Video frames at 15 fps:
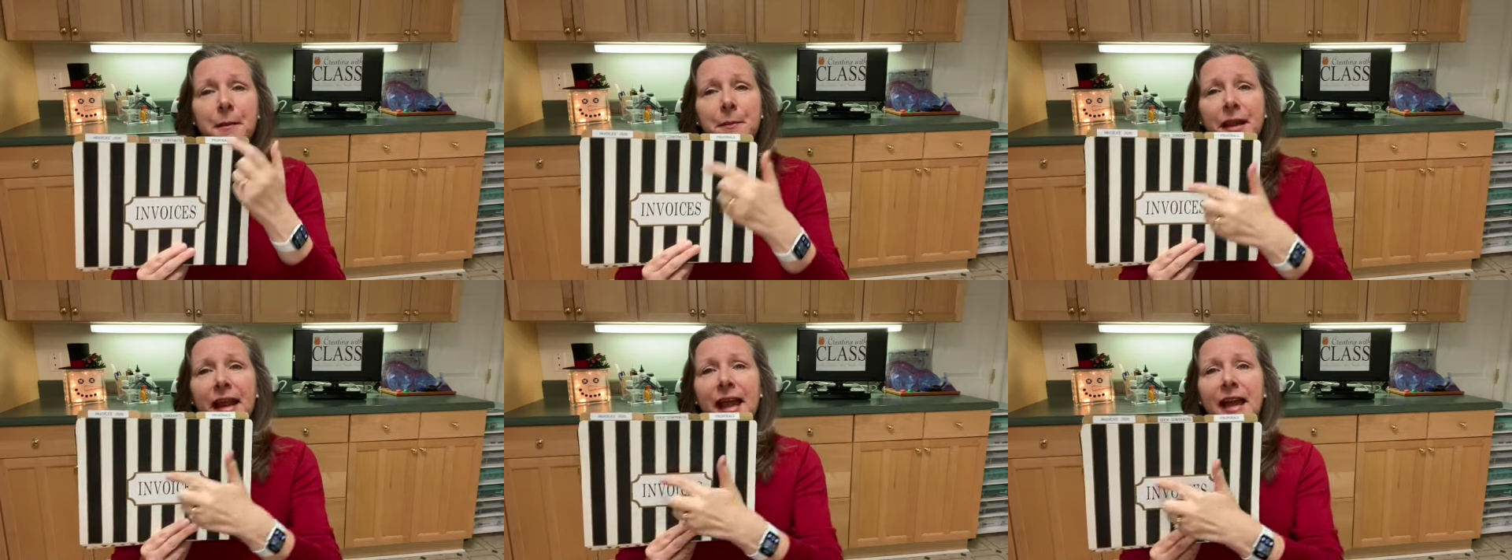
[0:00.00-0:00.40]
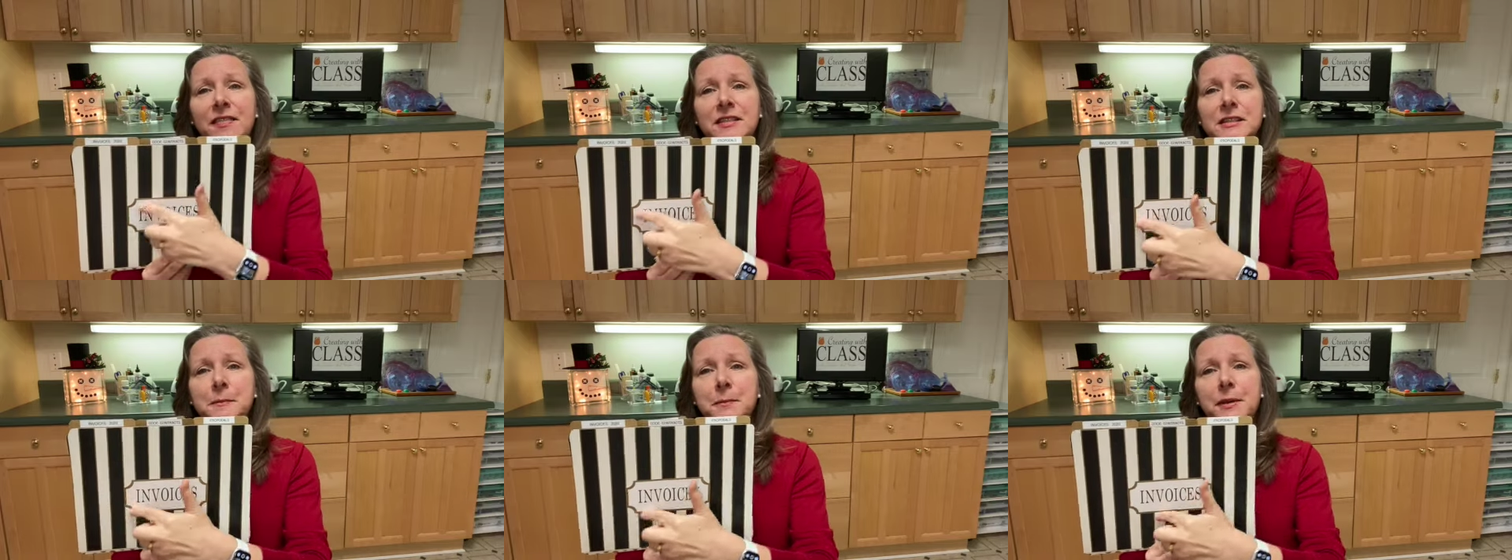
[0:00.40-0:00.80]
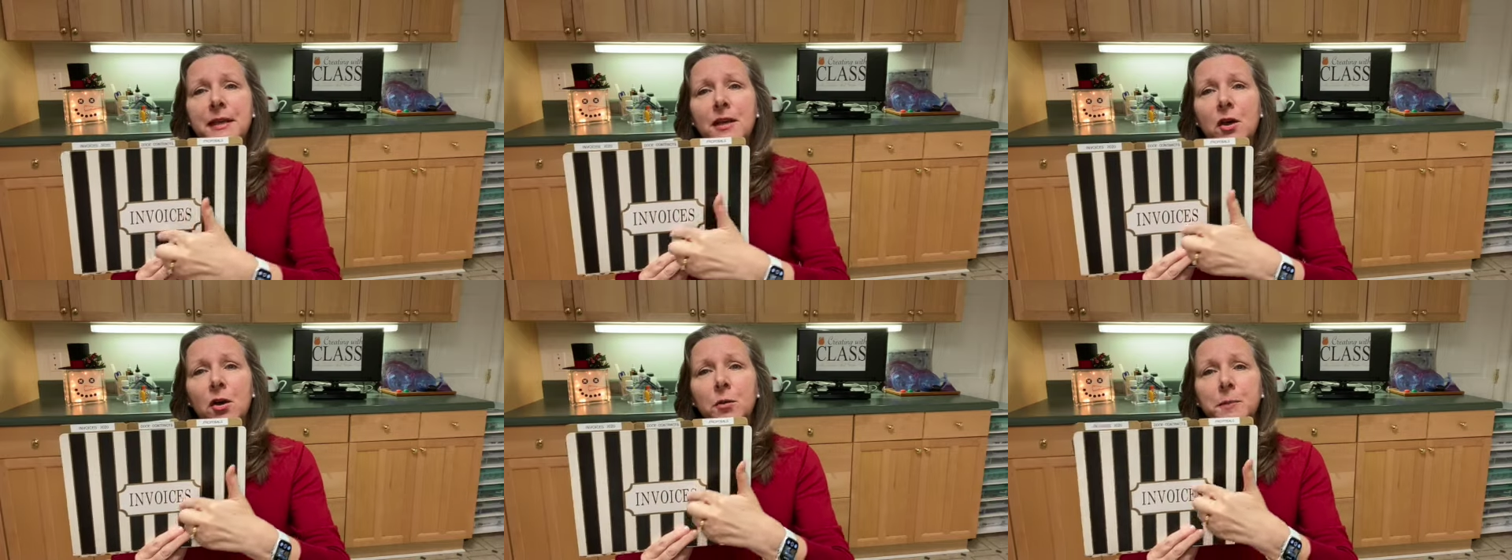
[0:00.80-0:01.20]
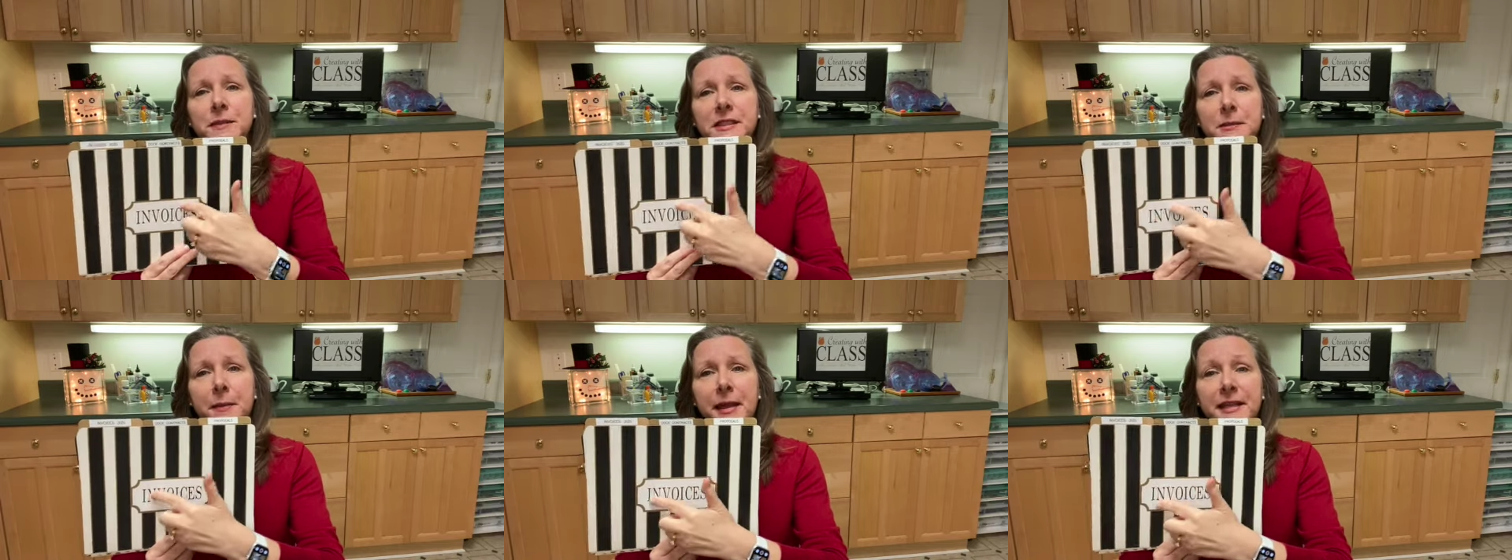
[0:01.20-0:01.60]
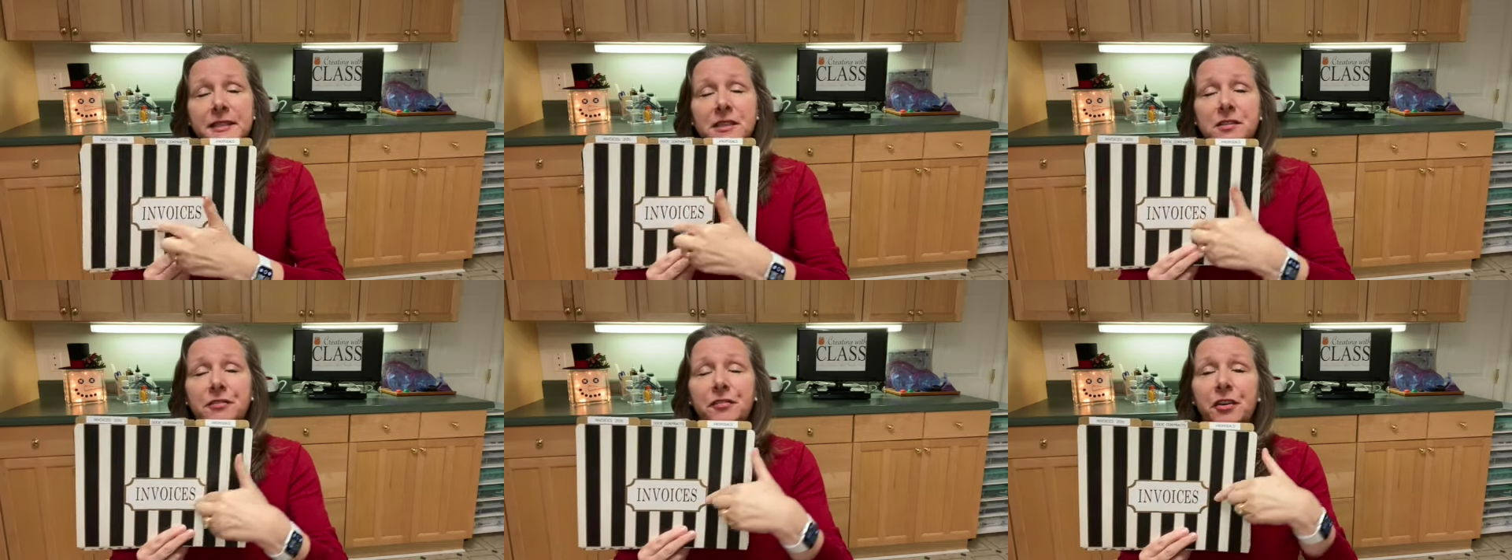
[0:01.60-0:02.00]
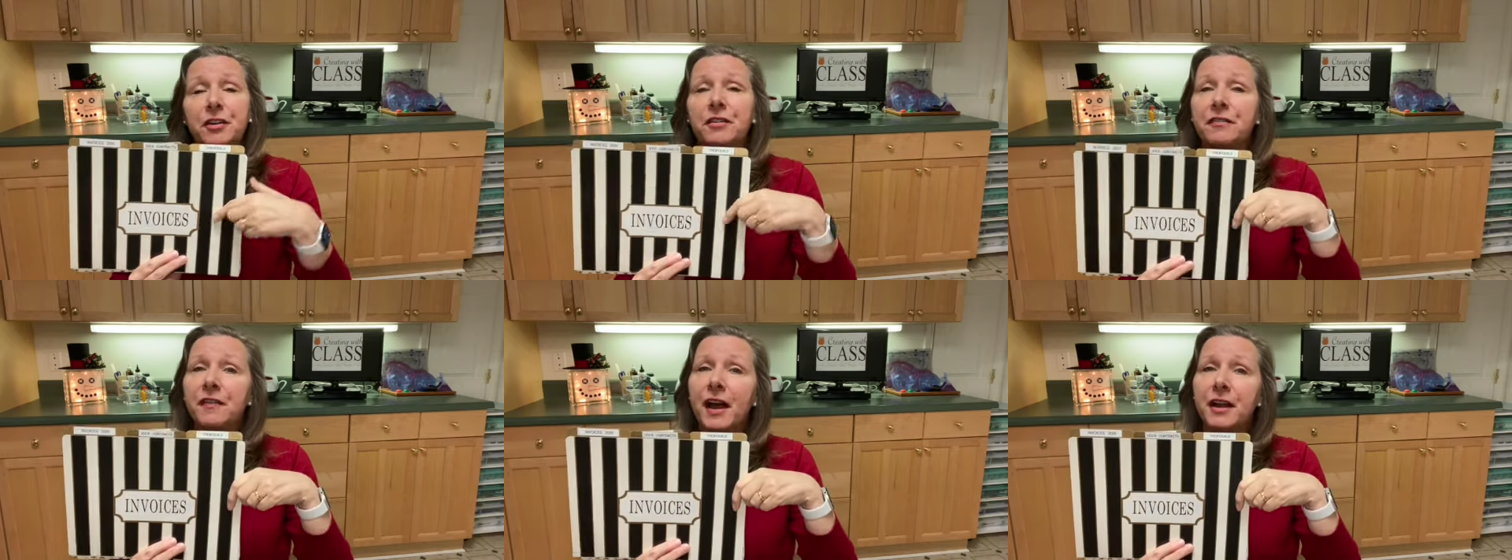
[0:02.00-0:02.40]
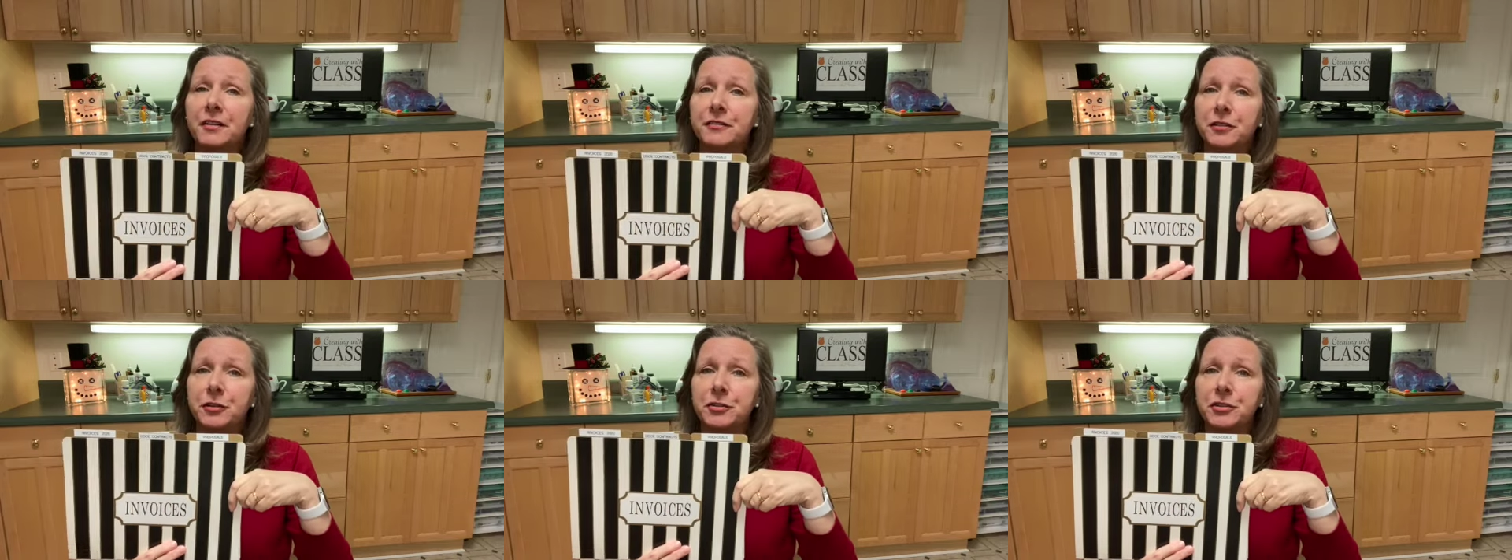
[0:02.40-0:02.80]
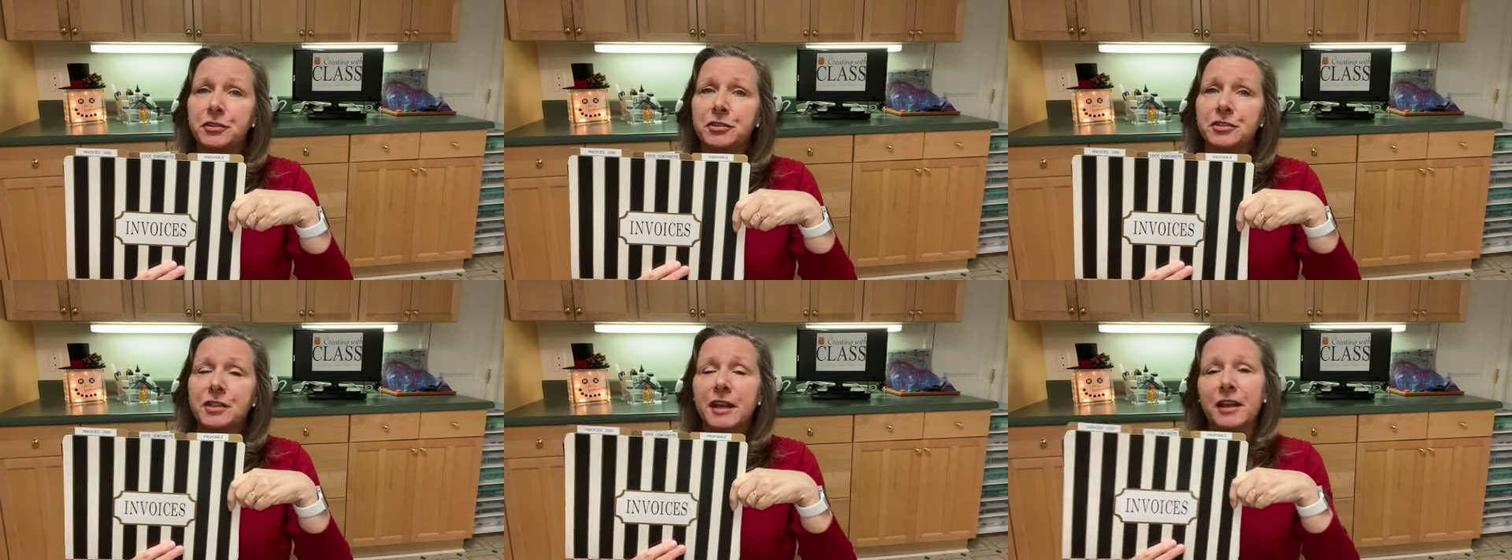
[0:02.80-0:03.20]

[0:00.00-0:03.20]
but I had this big open space in the front of the file folders.